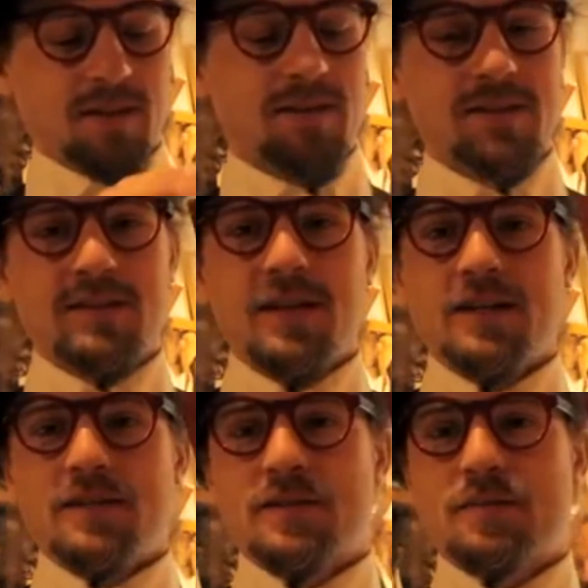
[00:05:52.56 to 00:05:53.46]
It's
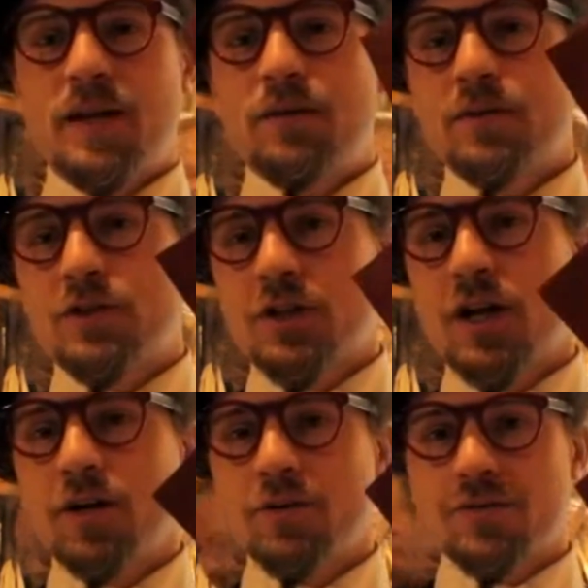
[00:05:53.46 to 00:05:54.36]
nice, made with a
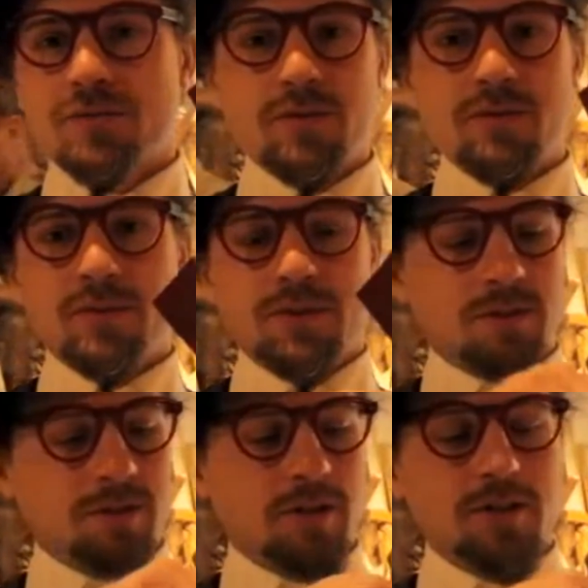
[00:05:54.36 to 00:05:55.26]
Chicago screw,
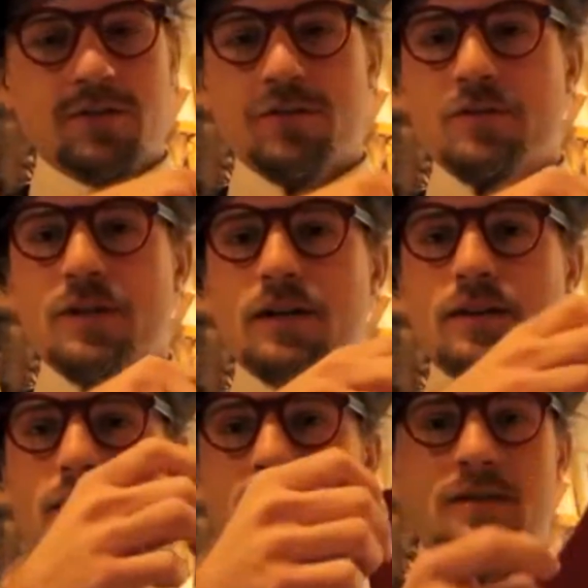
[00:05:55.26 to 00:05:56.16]
which unscrews like
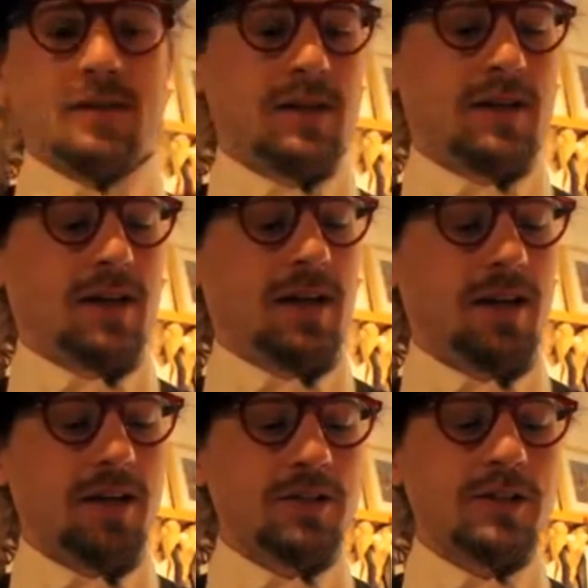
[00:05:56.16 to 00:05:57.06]
this. And
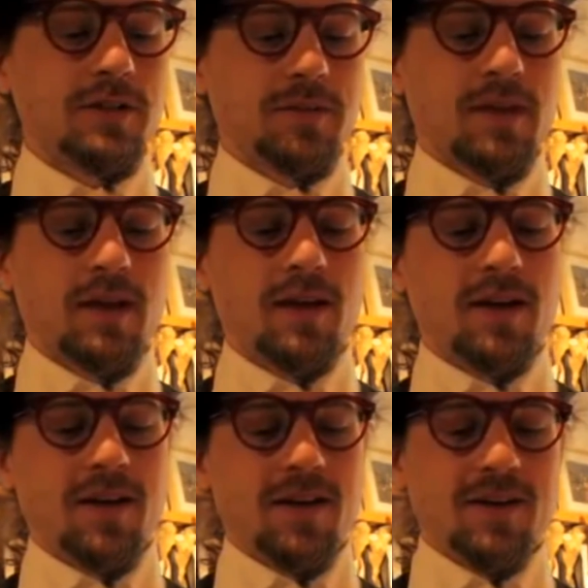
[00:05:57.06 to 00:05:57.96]
actually,
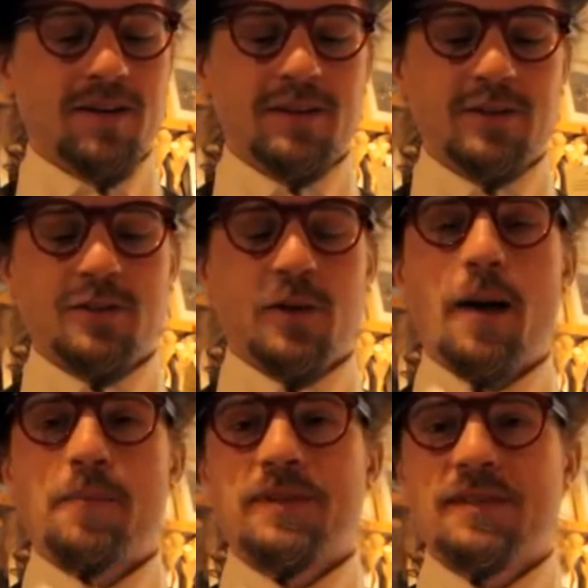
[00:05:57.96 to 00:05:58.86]
it just so
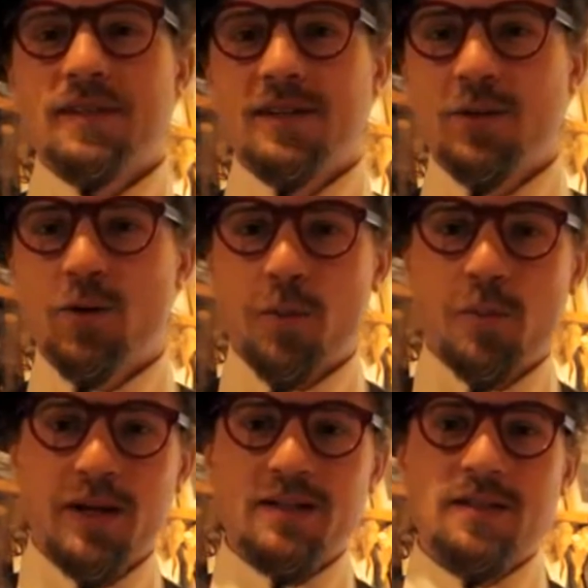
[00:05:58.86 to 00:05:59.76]
happens that it
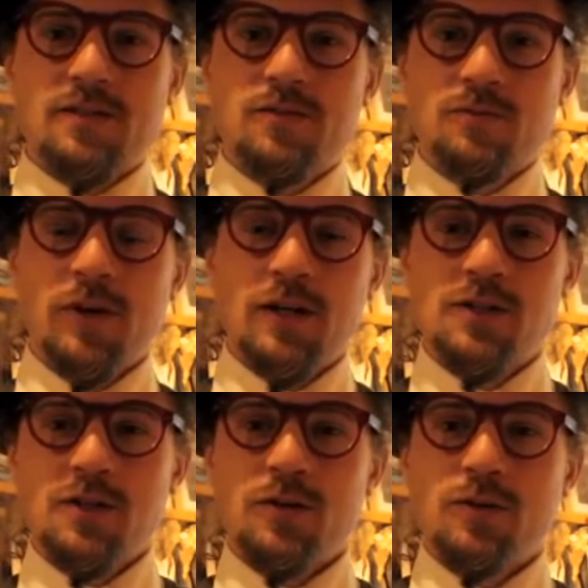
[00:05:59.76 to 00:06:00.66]
incorporates this
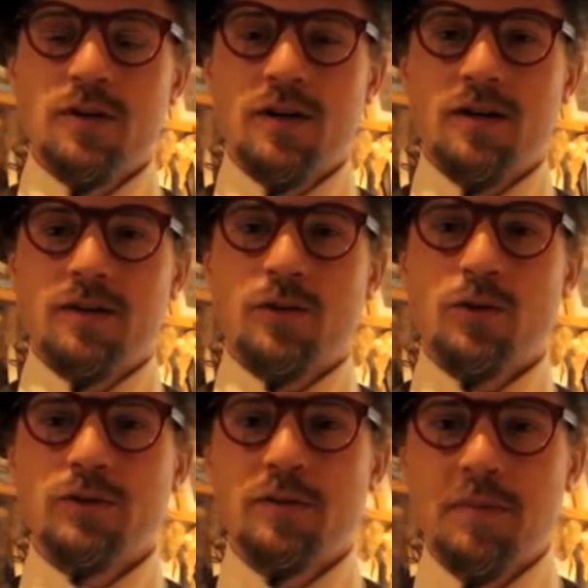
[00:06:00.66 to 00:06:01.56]
ratio, the
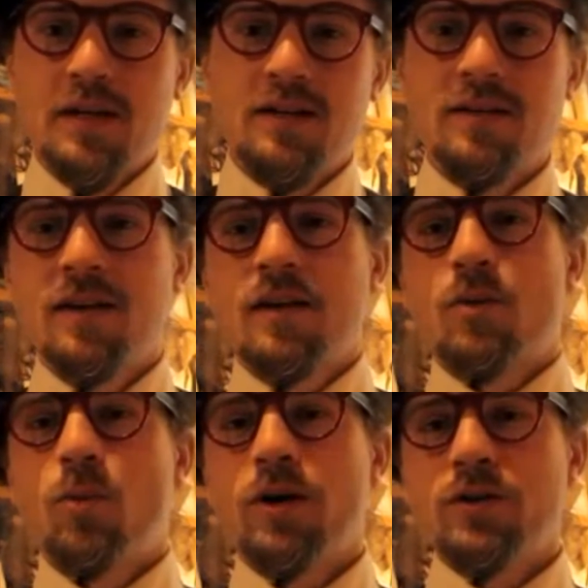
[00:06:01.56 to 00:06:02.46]
golden mean,
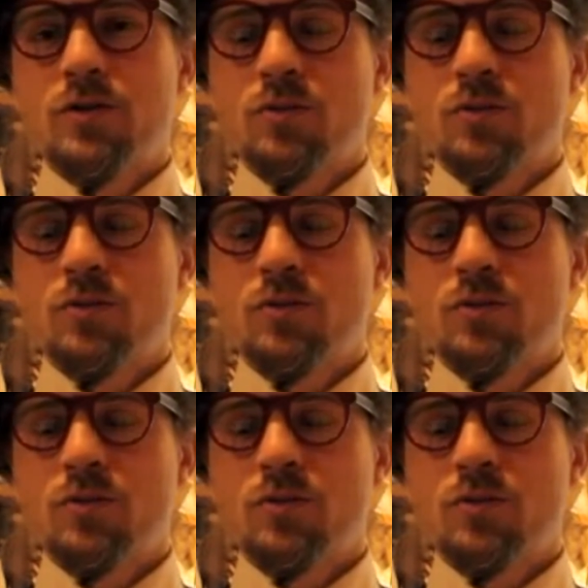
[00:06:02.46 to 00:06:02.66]
1 to